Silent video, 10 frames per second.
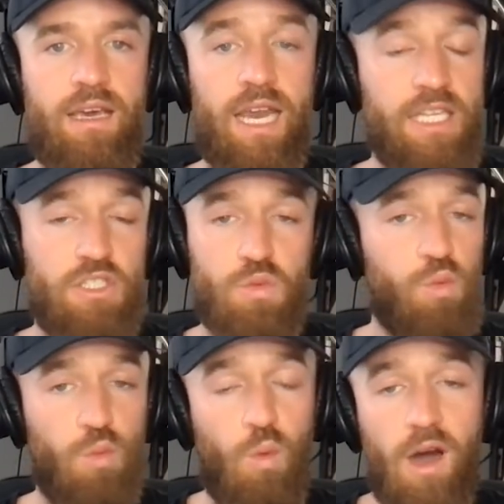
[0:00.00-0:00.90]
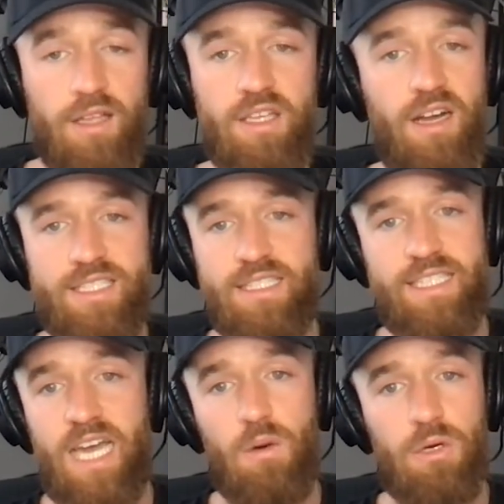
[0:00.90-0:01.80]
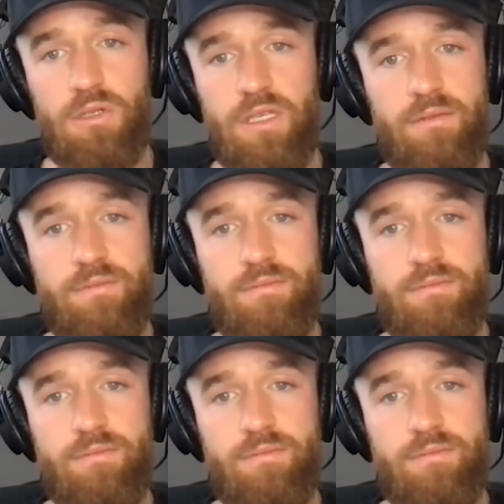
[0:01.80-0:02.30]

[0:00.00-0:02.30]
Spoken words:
and I just would want to toss in the towel early.